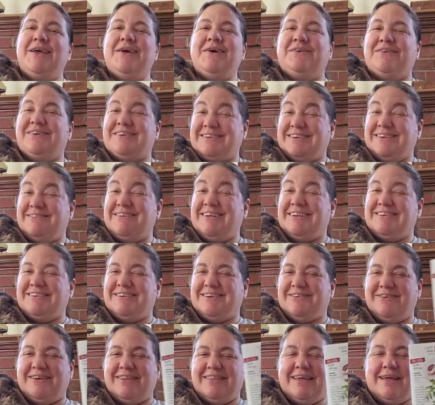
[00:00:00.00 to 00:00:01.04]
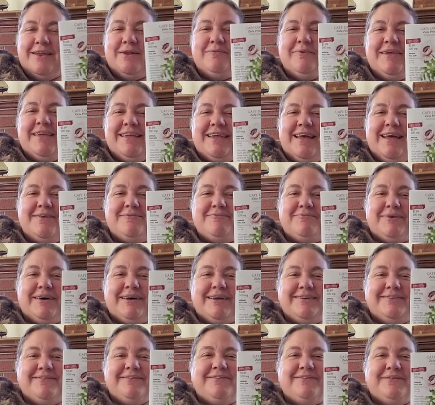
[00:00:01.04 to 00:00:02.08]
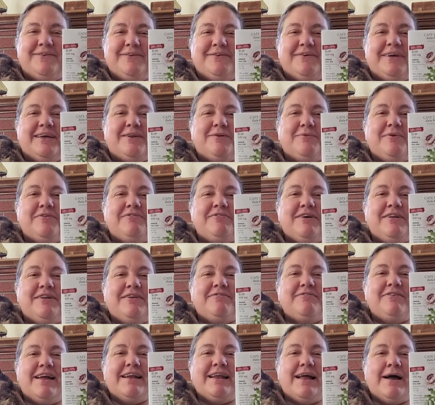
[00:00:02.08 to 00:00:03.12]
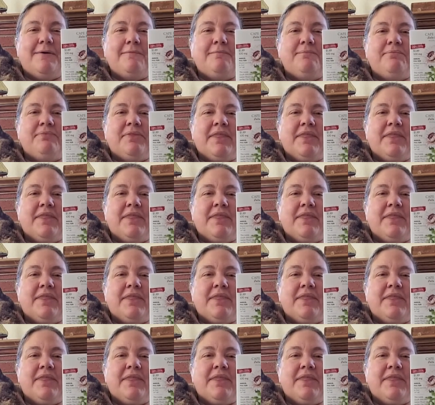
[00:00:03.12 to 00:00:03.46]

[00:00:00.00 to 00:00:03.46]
Which I'm not sure where that'll be yet, but it'll be fun to find out.